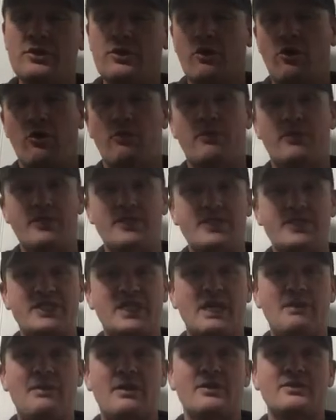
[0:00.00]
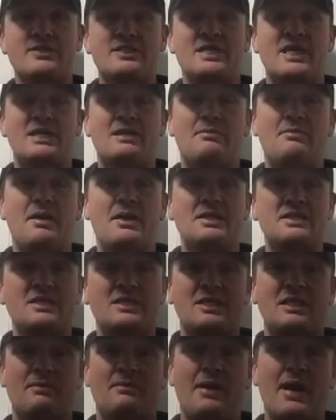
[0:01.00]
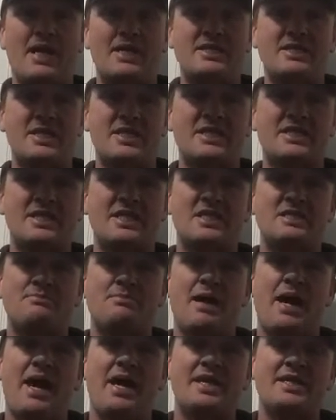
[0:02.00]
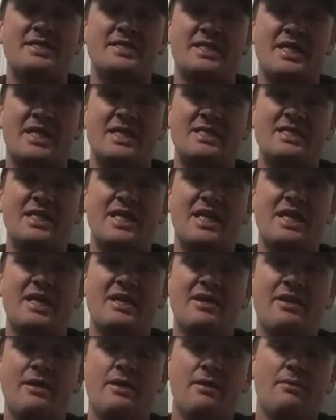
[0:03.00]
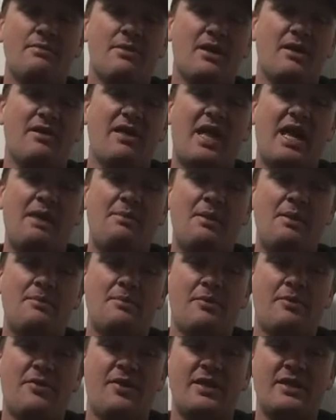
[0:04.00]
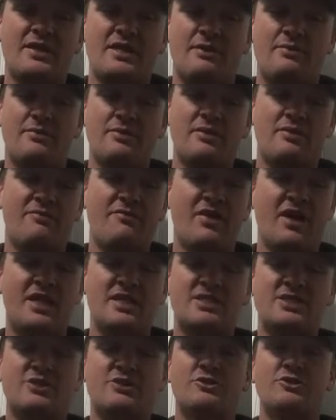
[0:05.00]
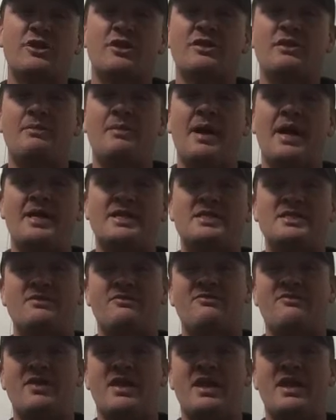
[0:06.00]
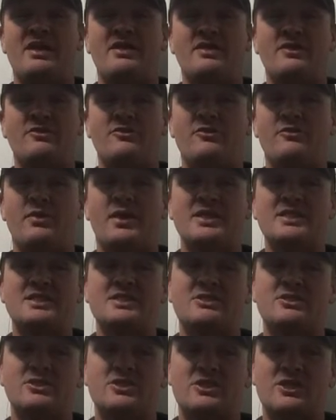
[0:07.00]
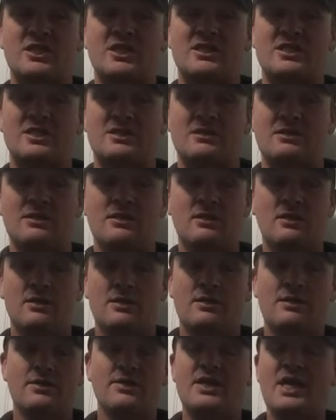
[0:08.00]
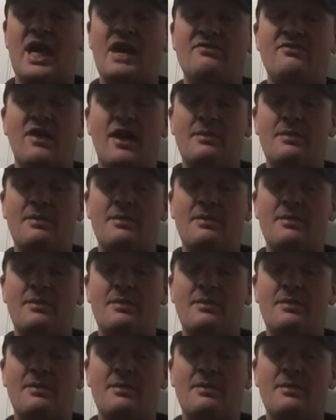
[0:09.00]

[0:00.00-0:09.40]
Goldberg has came out and said that basically the match isn't as bad as they did. But a lot of people think that when the fans turned on the match, the wrestlers just gave